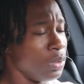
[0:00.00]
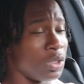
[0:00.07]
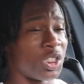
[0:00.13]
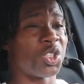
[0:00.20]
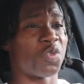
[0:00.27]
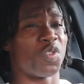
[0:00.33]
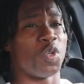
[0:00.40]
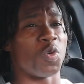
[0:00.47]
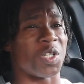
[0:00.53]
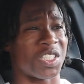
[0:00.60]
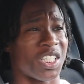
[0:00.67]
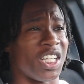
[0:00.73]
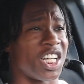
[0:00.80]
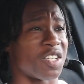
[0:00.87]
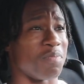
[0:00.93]
Just so you can
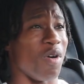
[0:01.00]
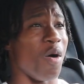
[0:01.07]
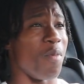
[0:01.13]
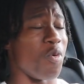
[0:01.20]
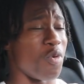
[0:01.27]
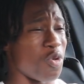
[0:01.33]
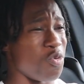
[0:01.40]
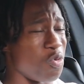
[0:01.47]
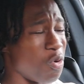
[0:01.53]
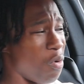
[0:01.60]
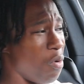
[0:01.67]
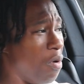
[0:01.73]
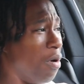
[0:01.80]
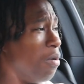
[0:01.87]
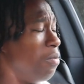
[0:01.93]
see this moment when you
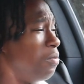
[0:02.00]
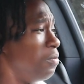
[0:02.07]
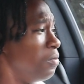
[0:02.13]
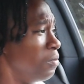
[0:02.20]
grow up.